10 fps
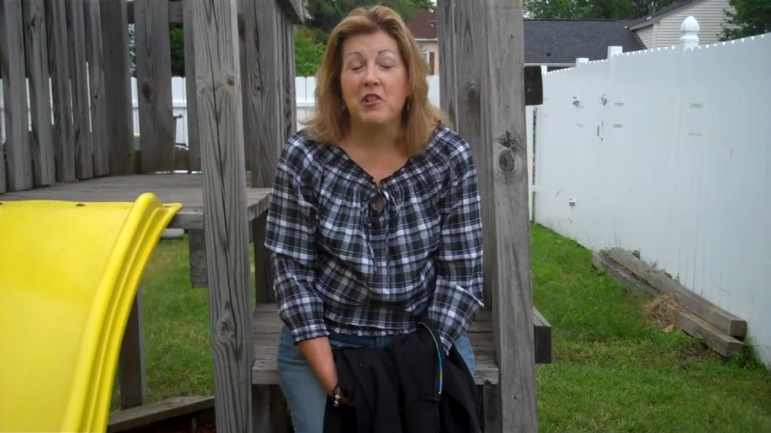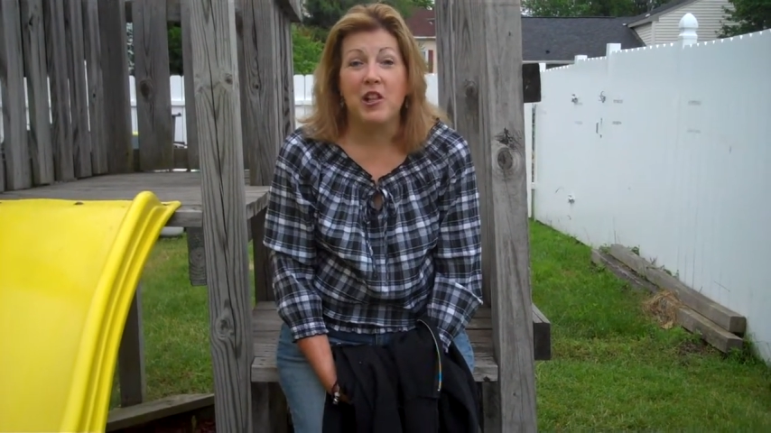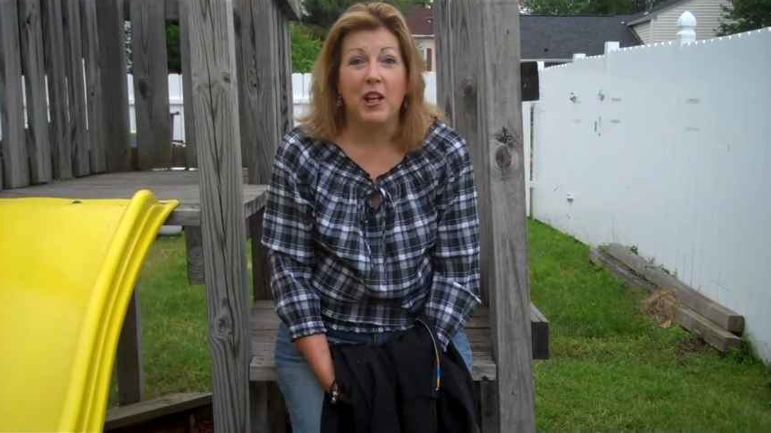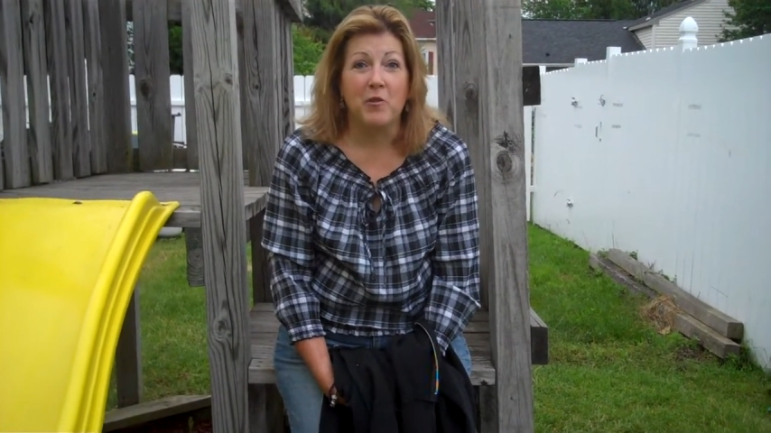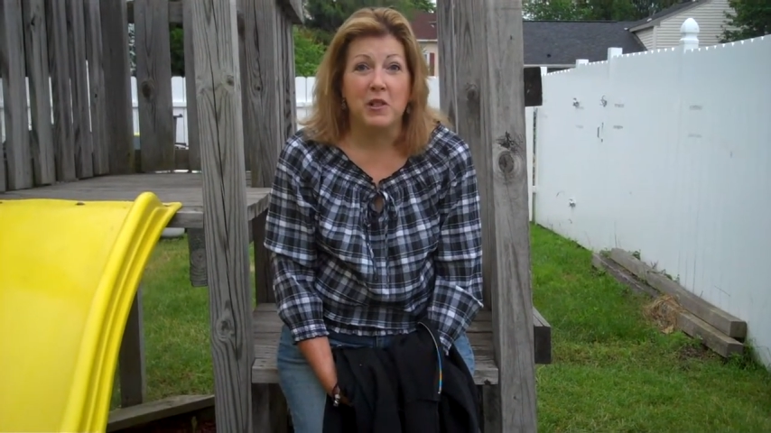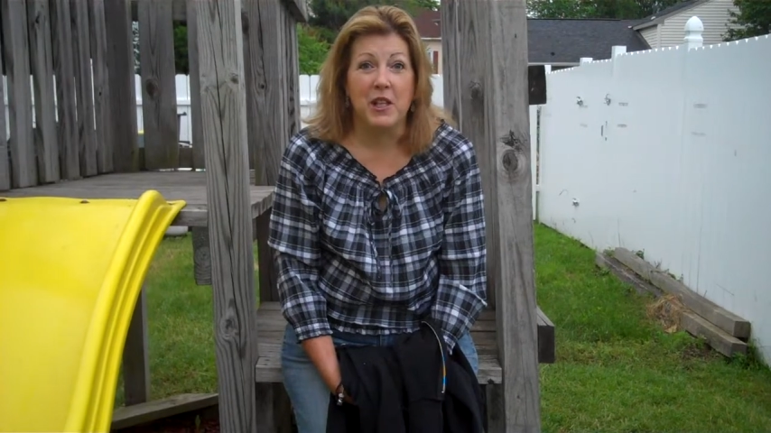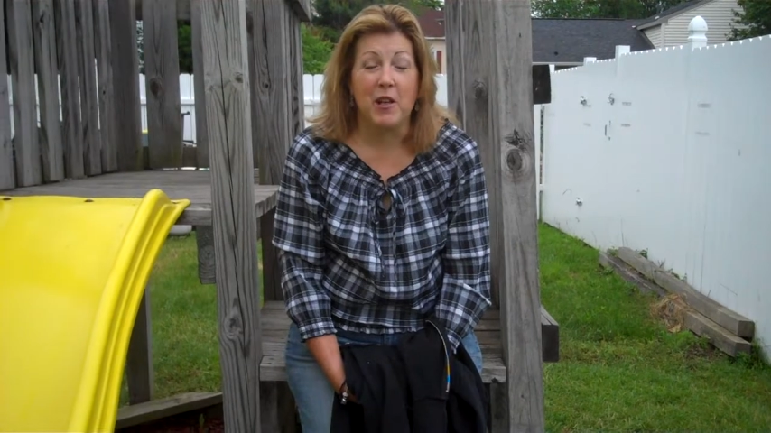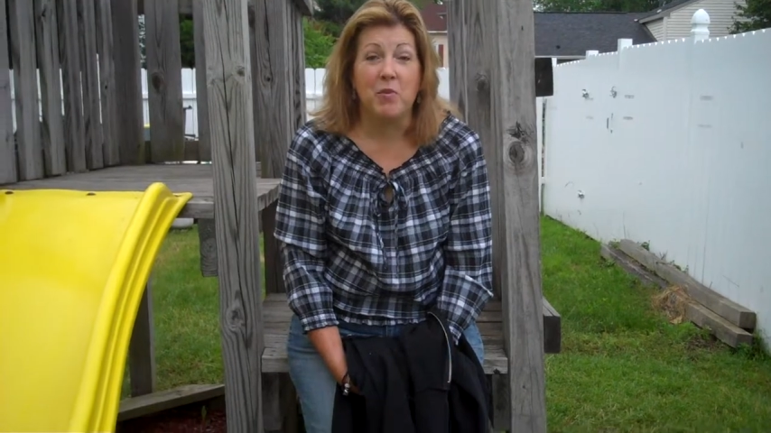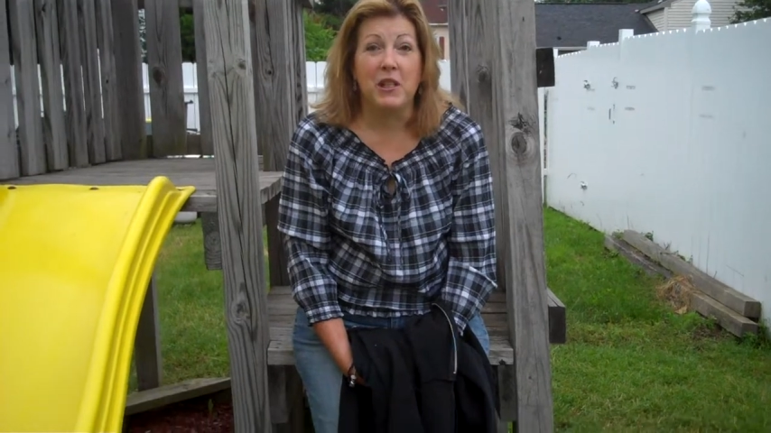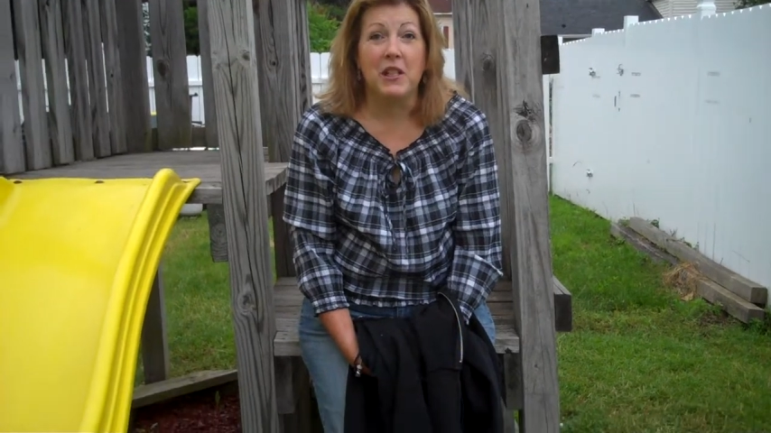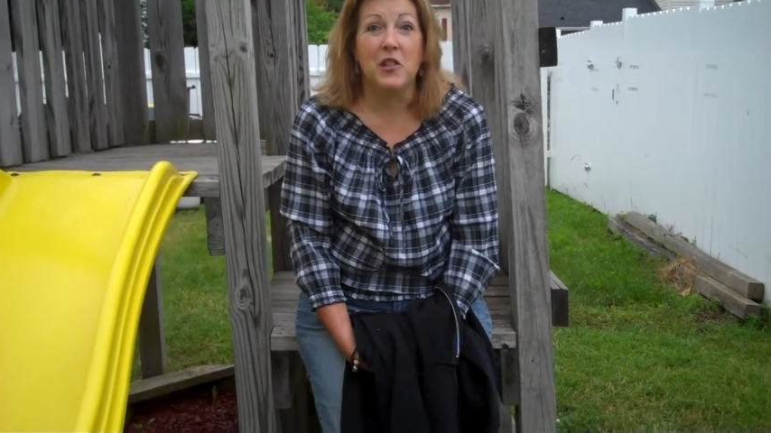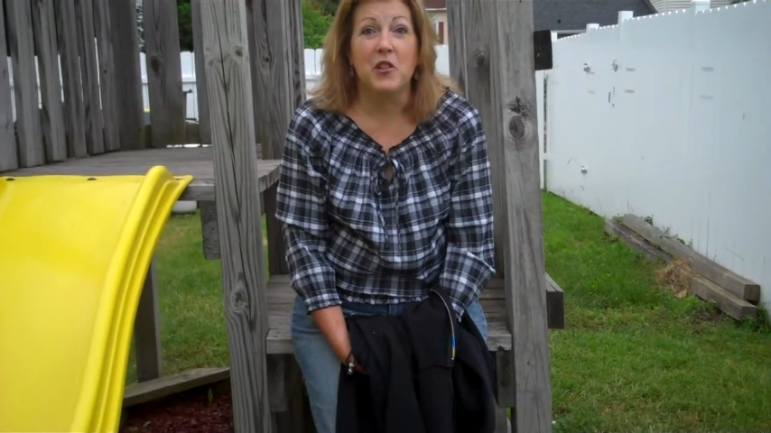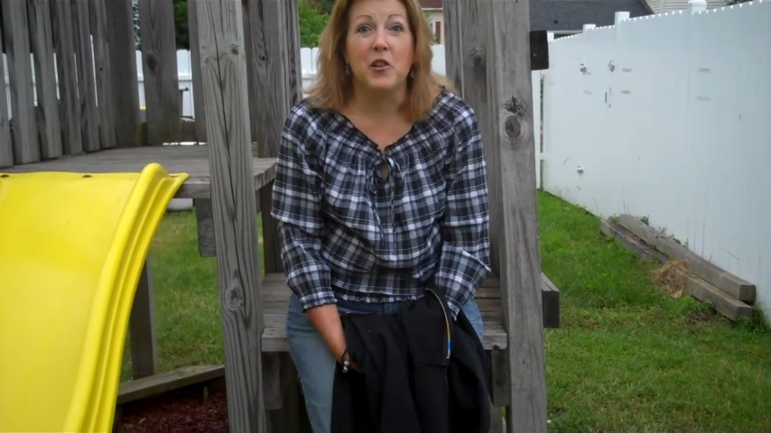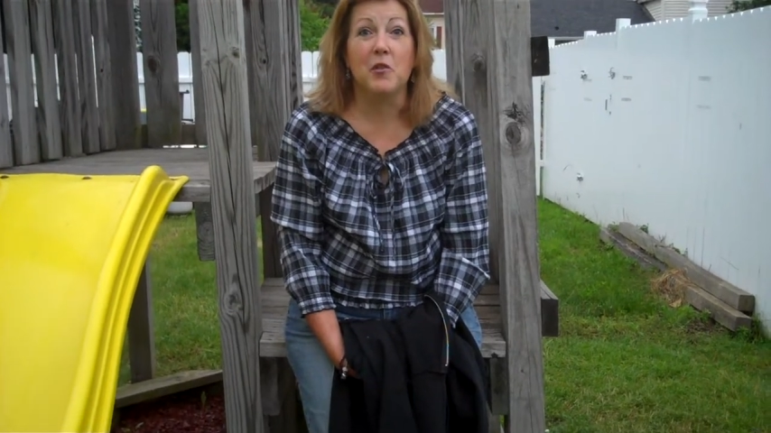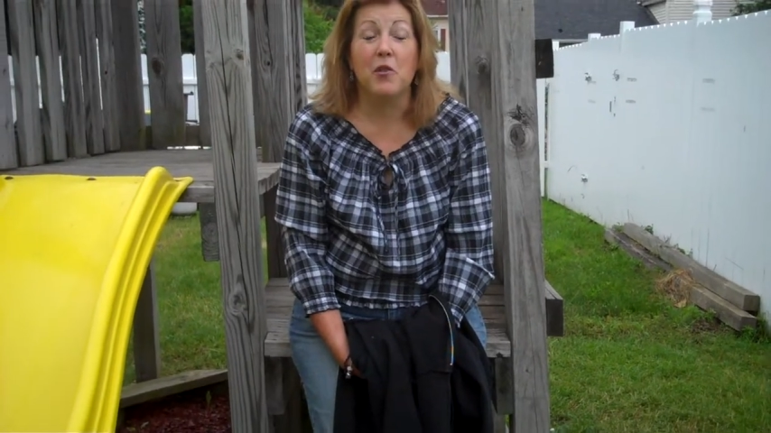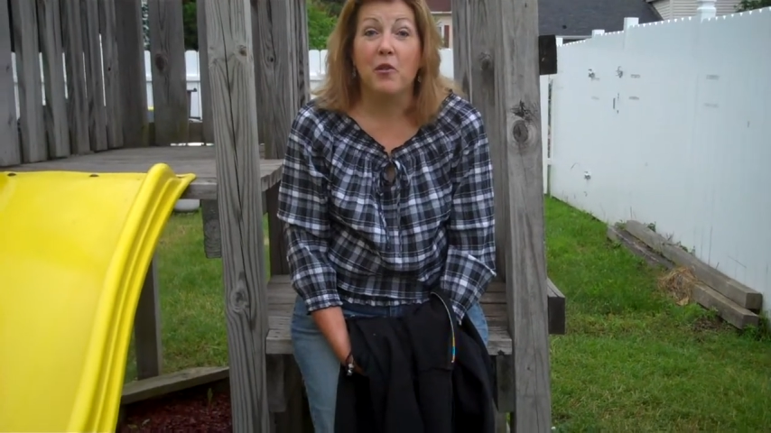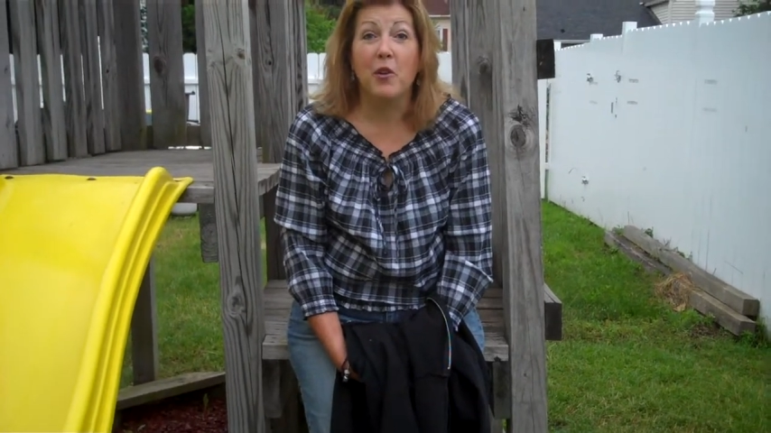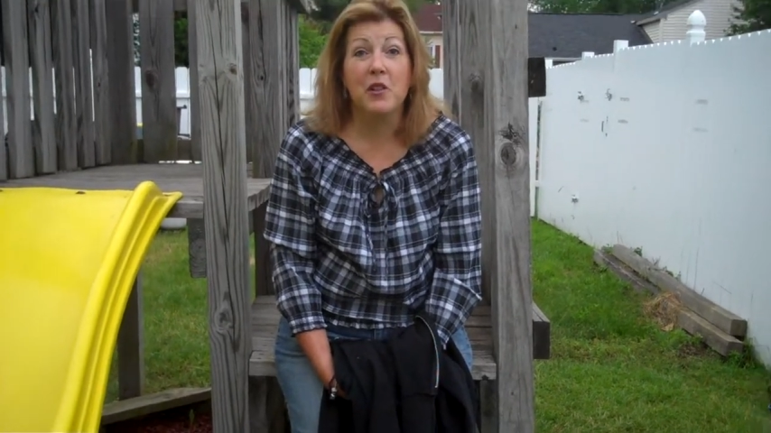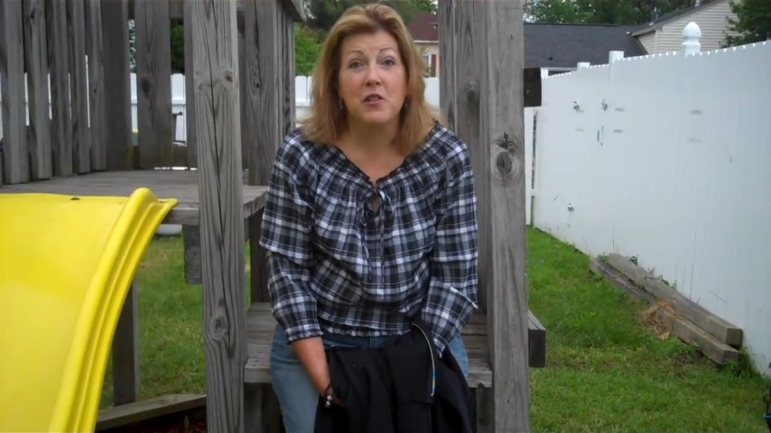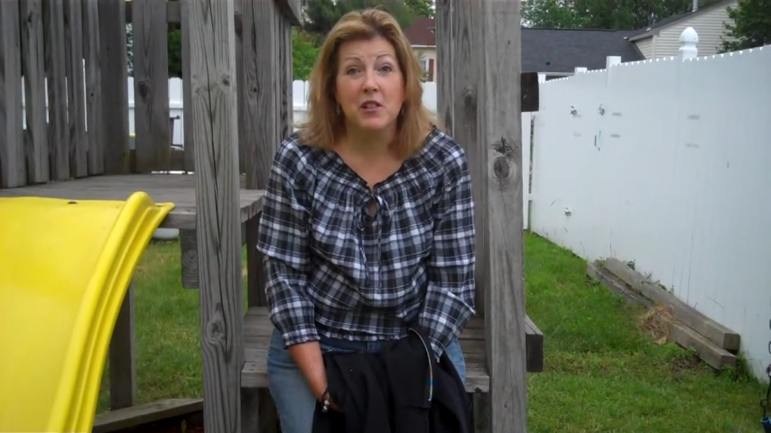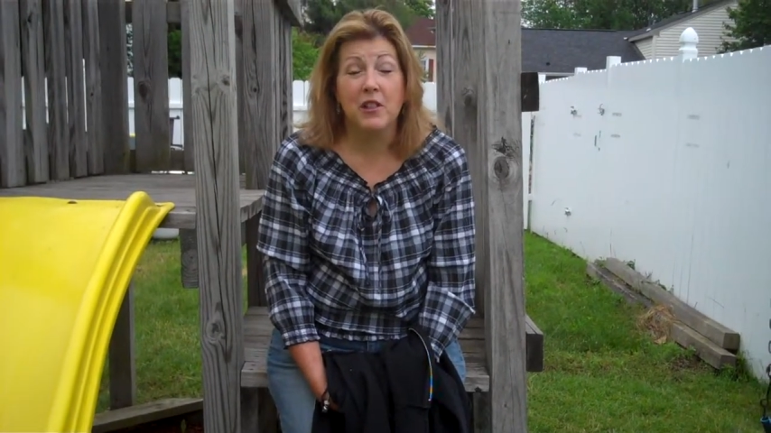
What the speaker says: a child with diabetes, you know, the focus,